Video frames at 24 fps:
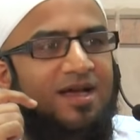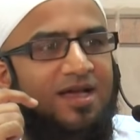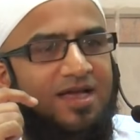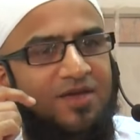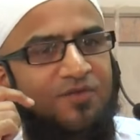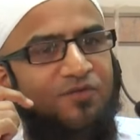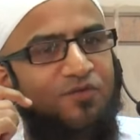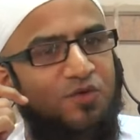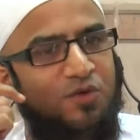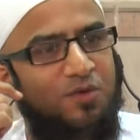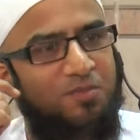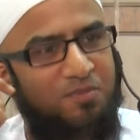
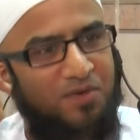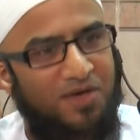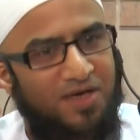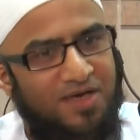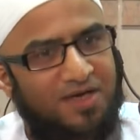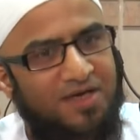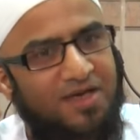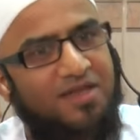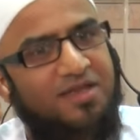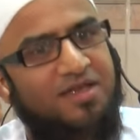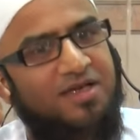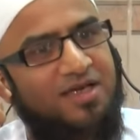If you bring
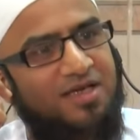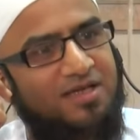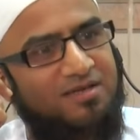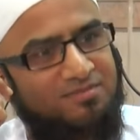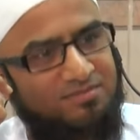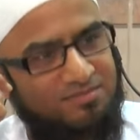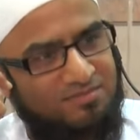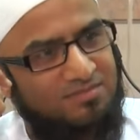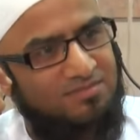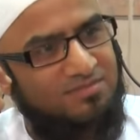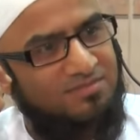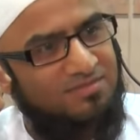another,
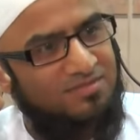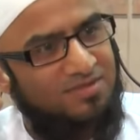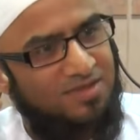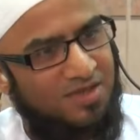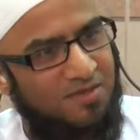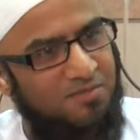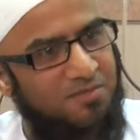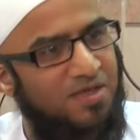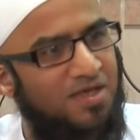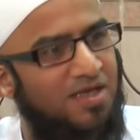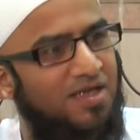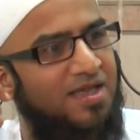
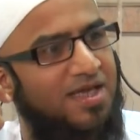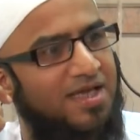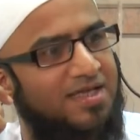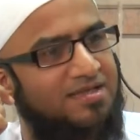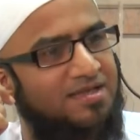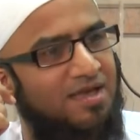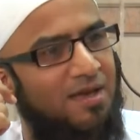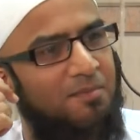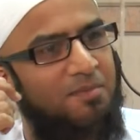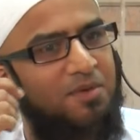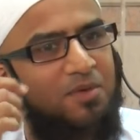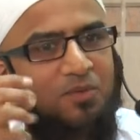give me another
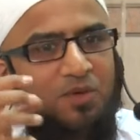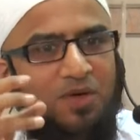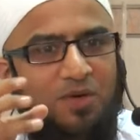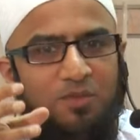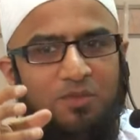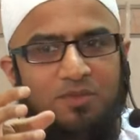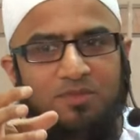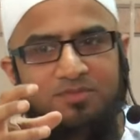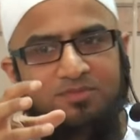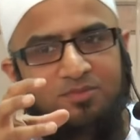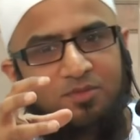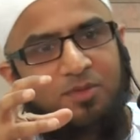example
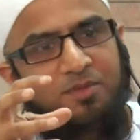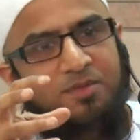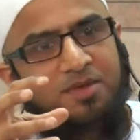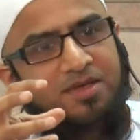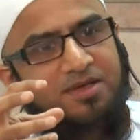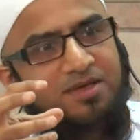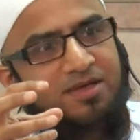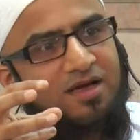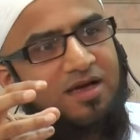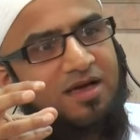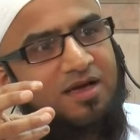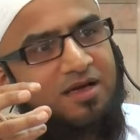where
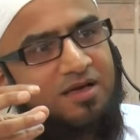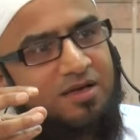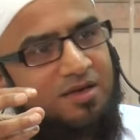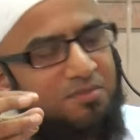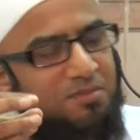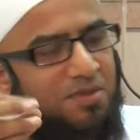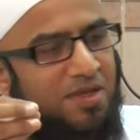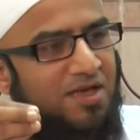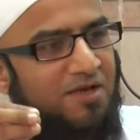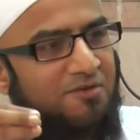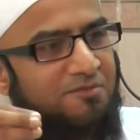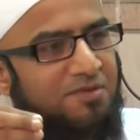women,
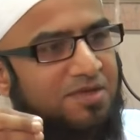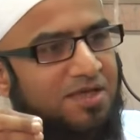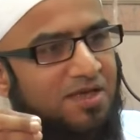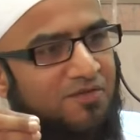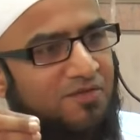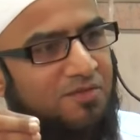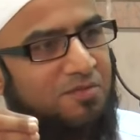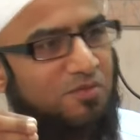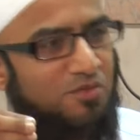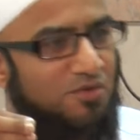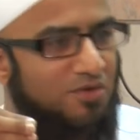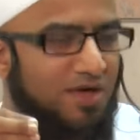men have been
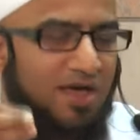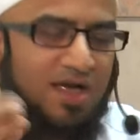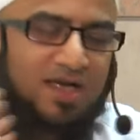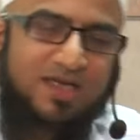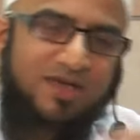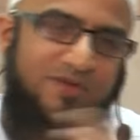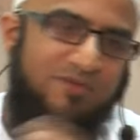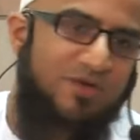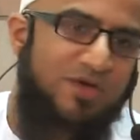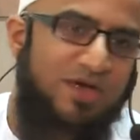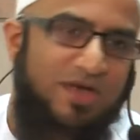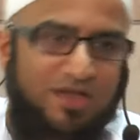given more, I'll
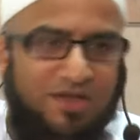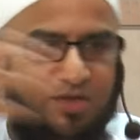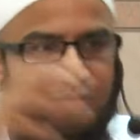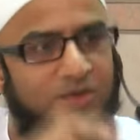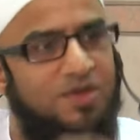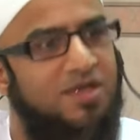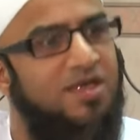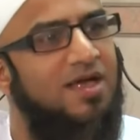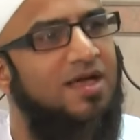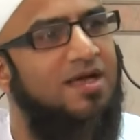give you another one.